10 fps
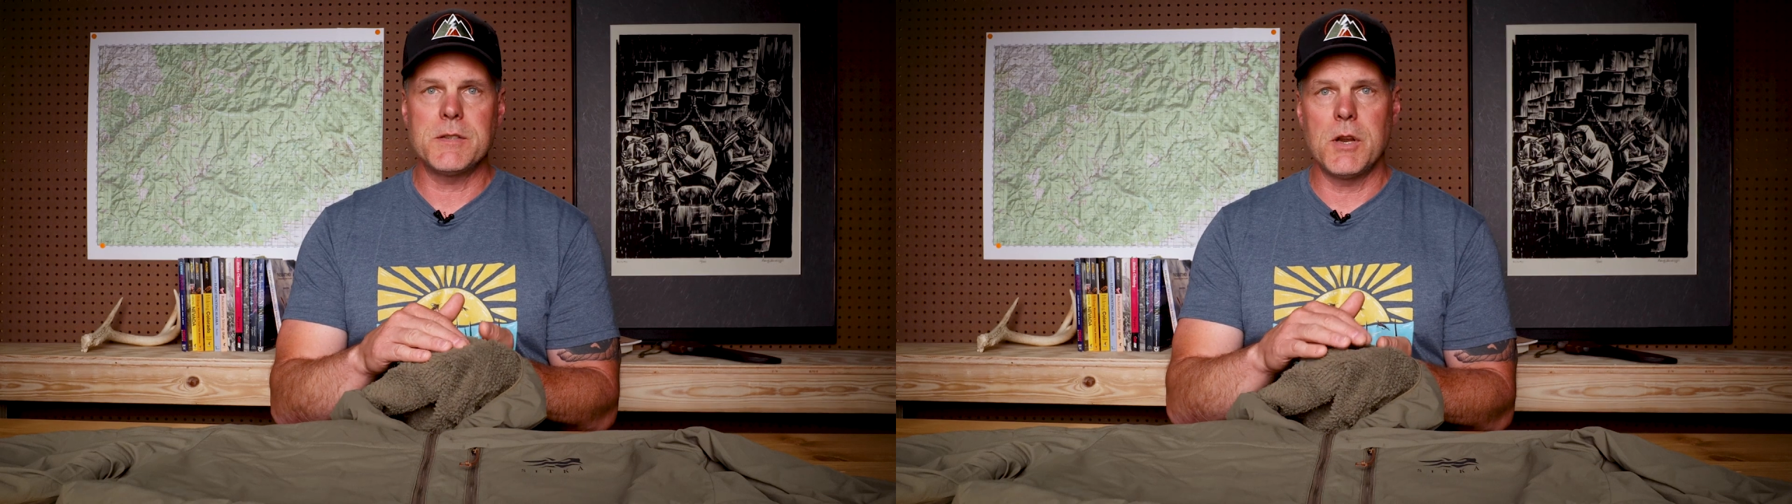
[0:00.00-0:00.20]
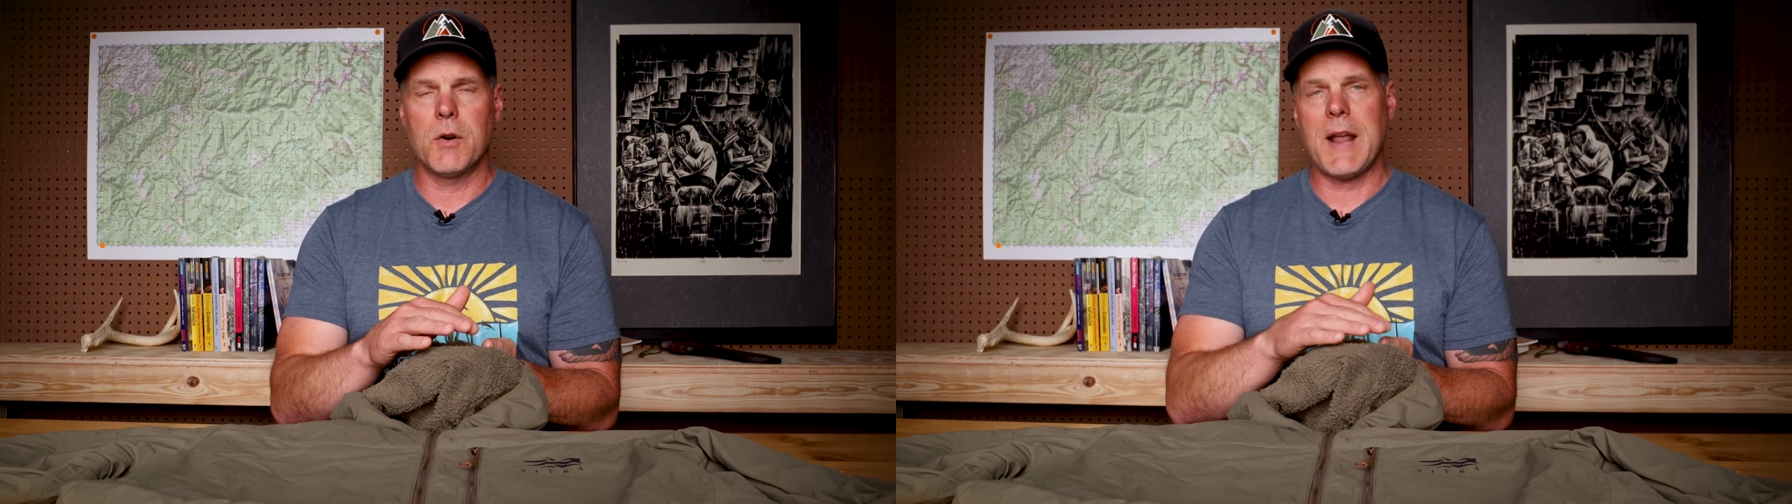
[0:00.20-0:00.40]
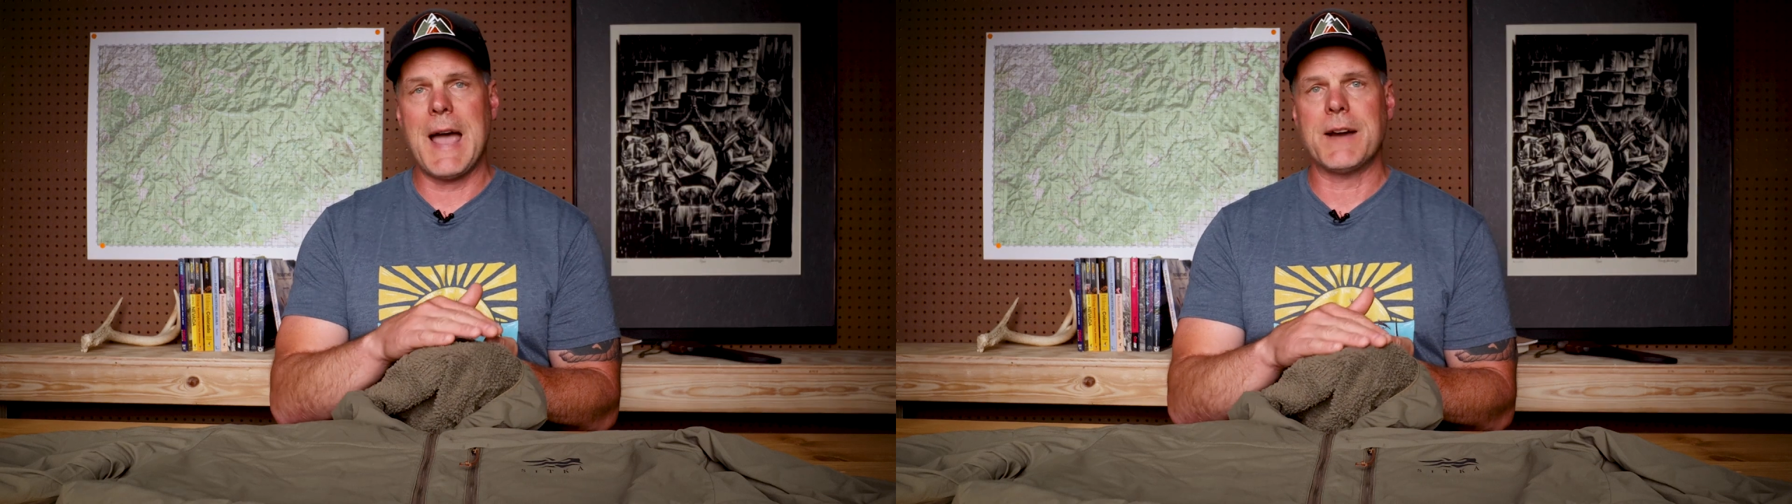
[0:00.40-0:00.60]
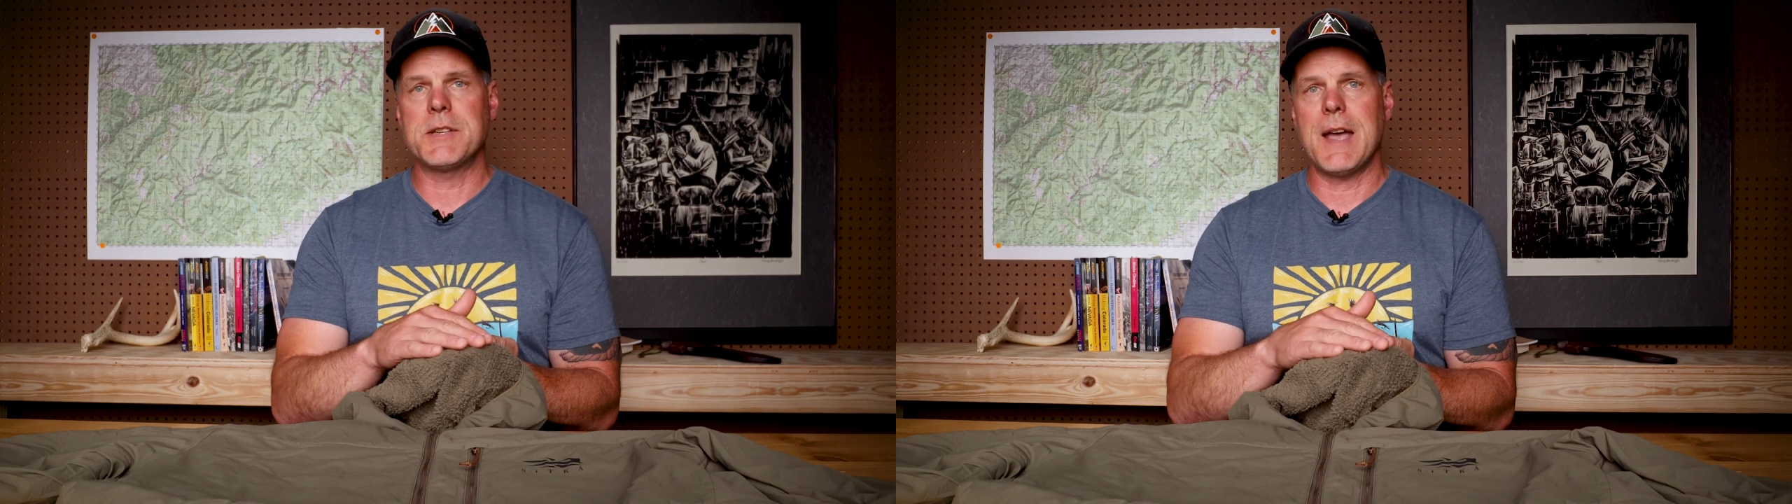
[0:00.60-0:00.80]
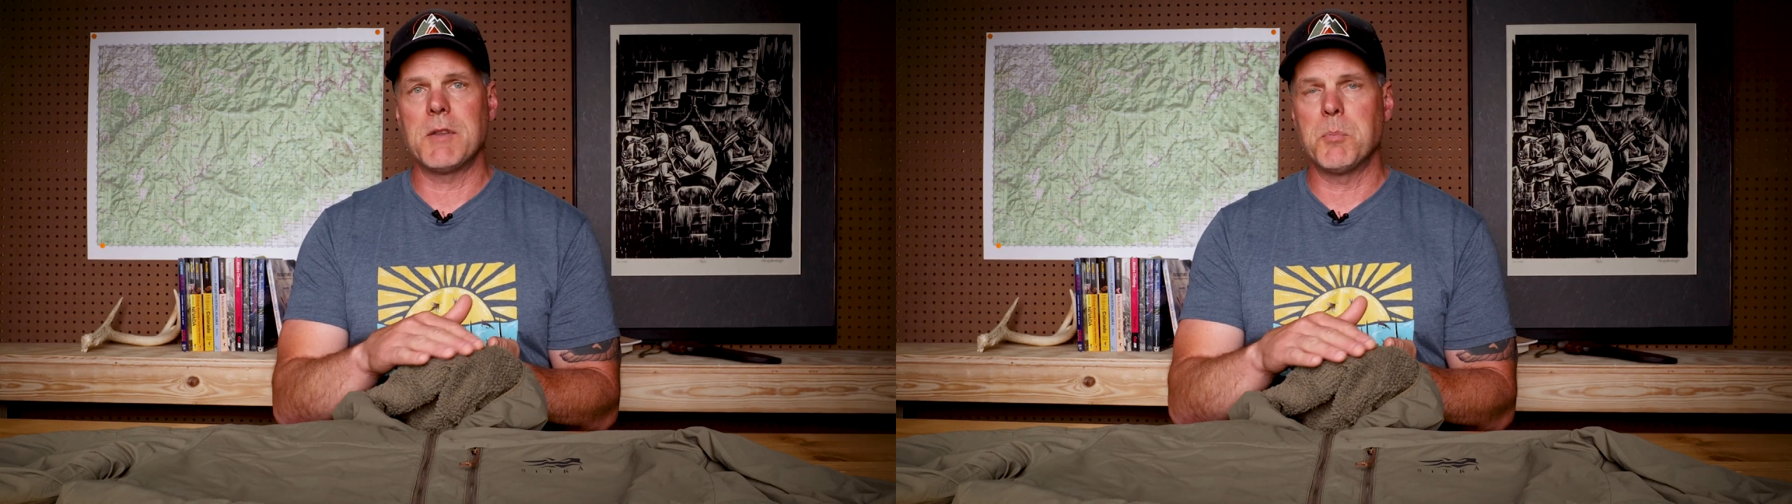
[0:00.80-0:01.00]
You don't
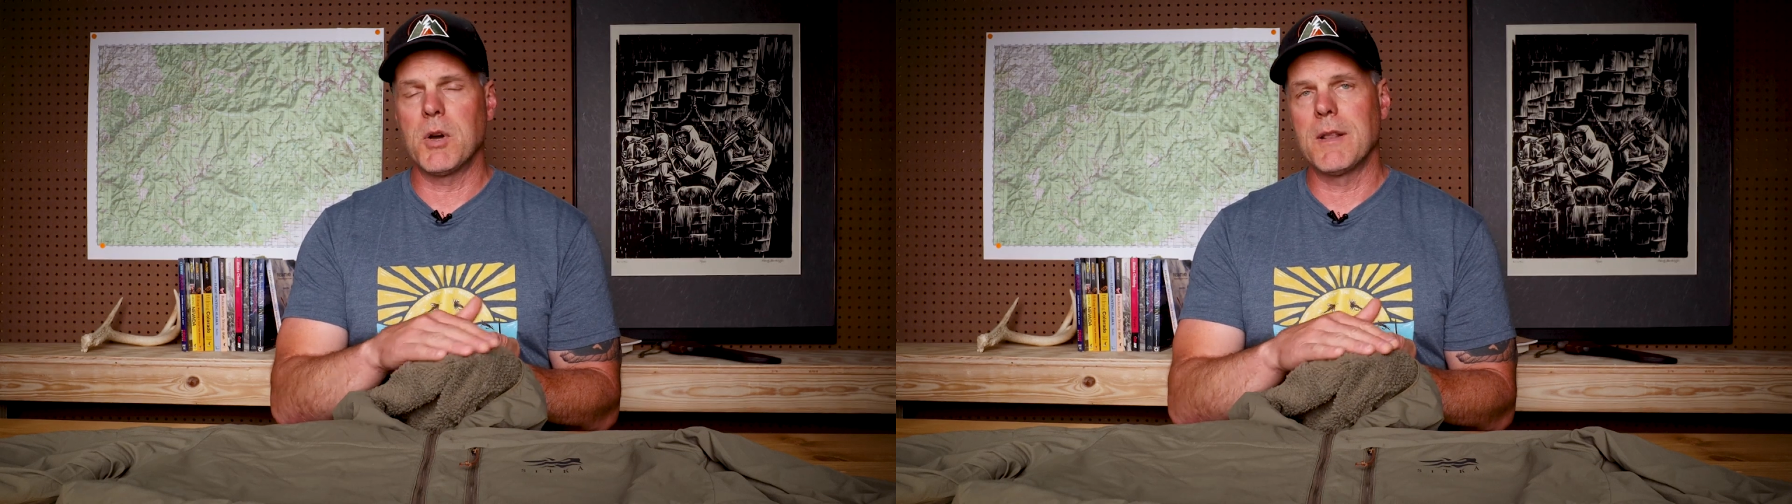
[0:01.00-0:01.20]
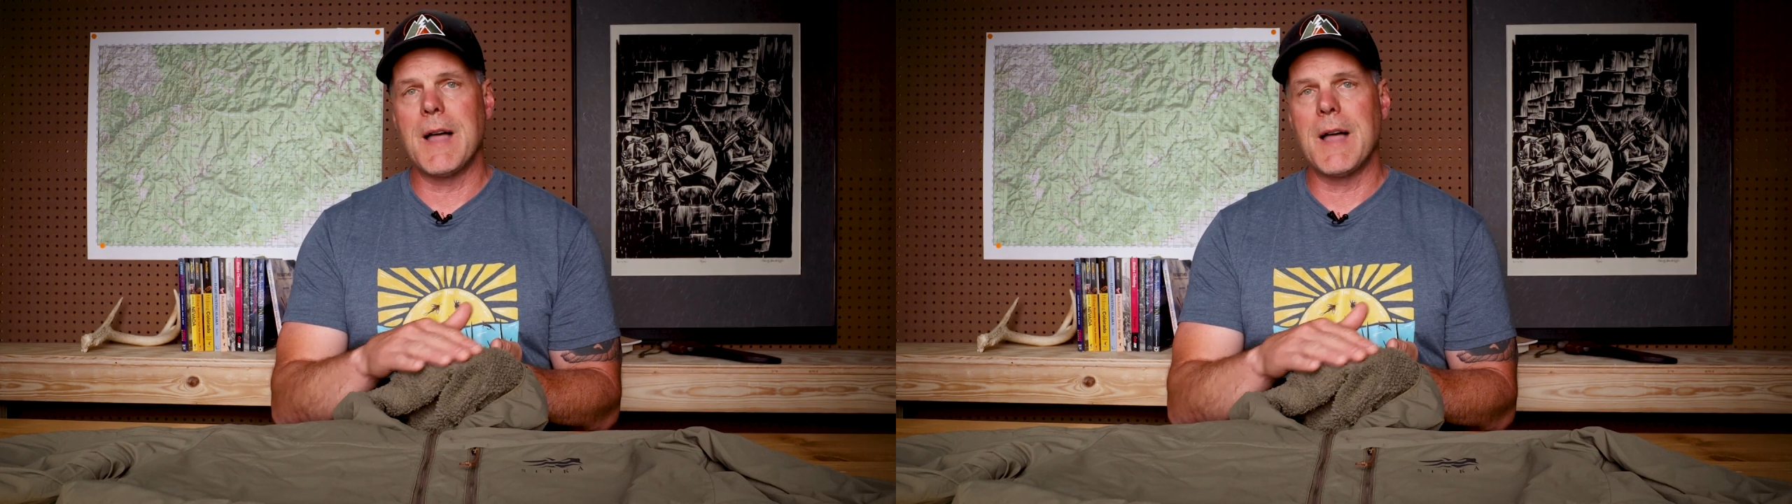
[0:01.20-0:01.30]
actually have to put